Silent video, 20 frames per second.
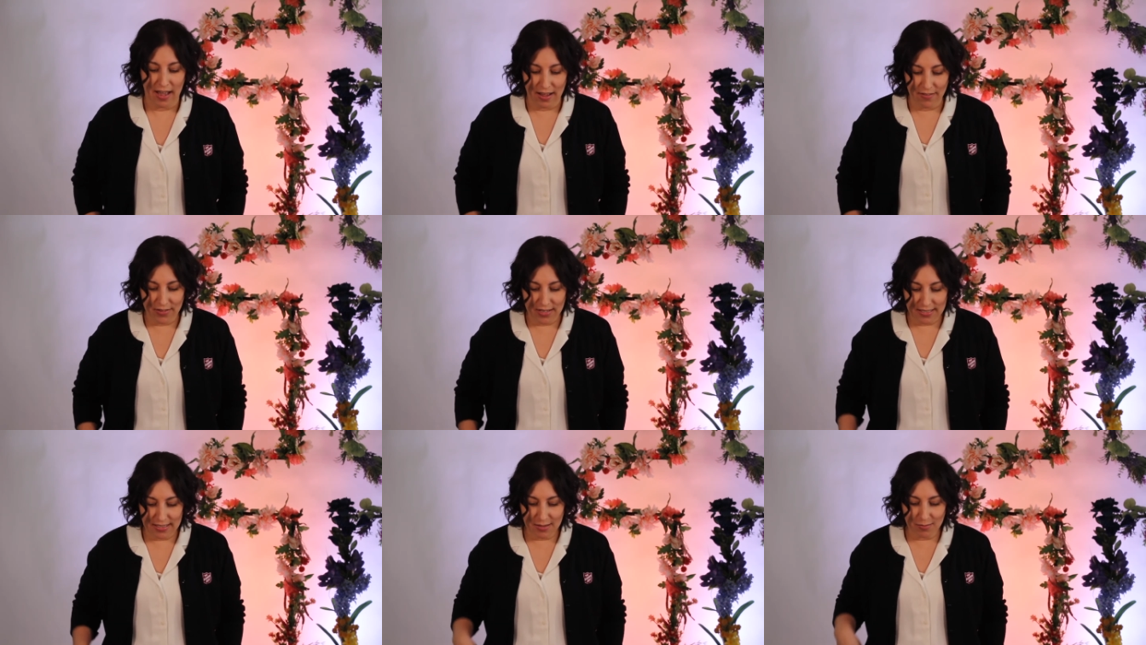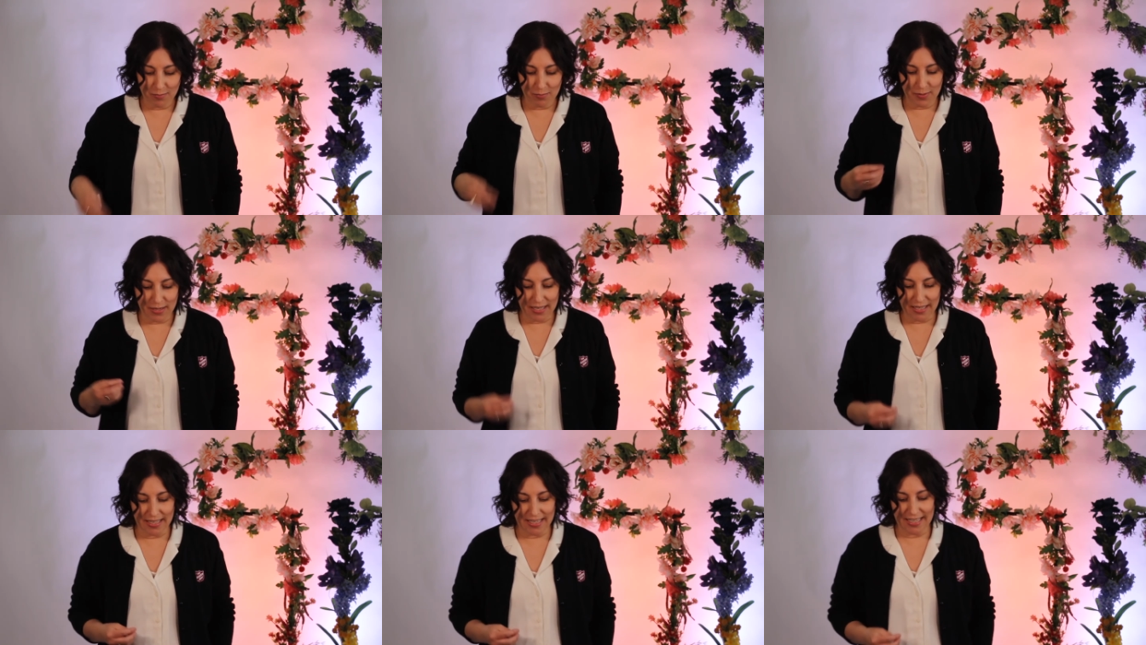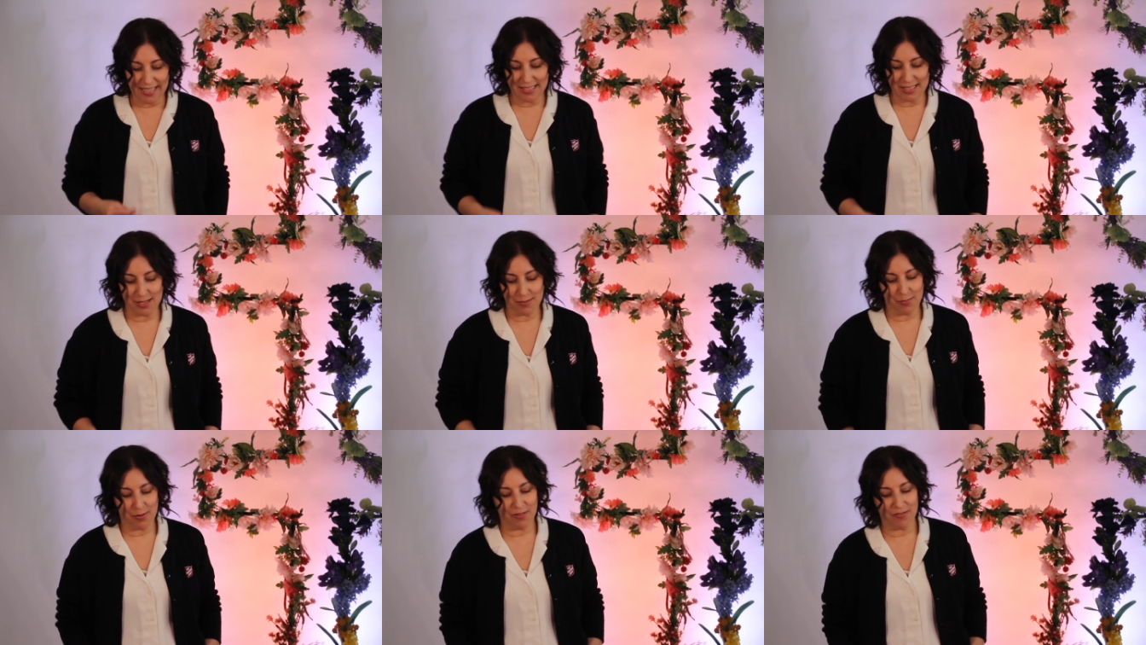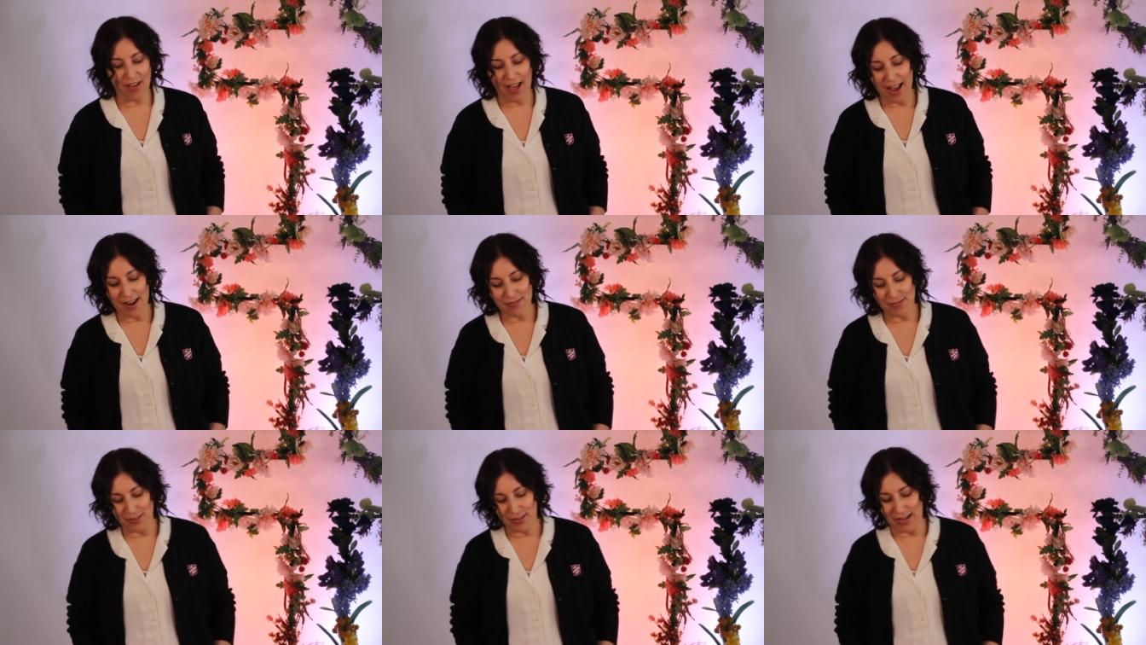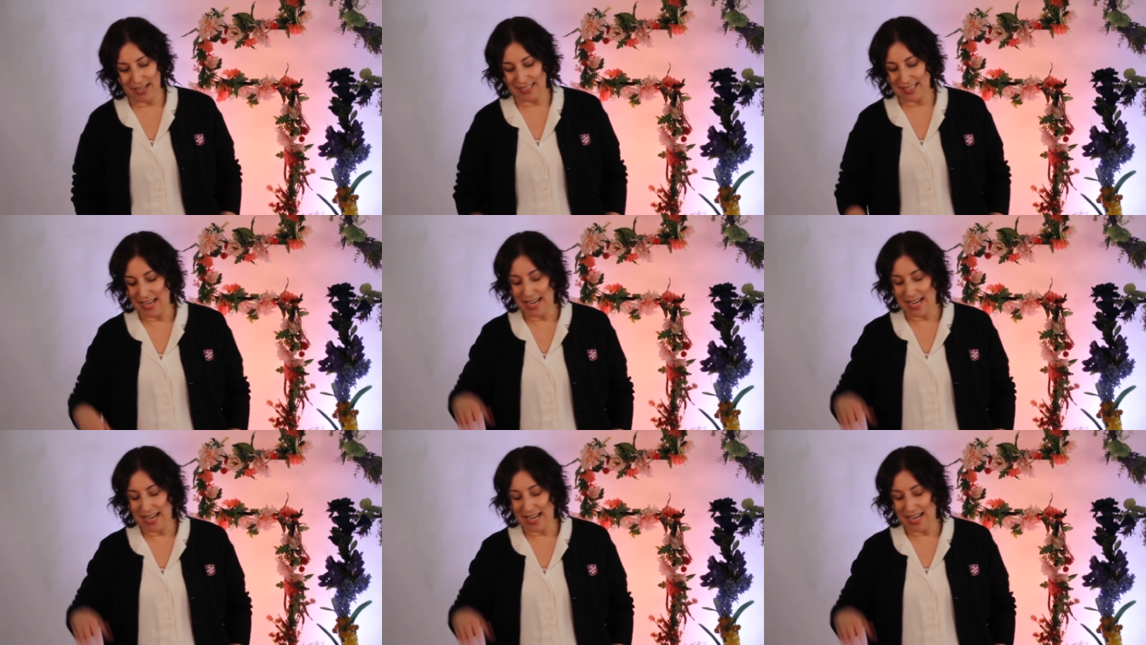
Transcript: of his ability to provide for us.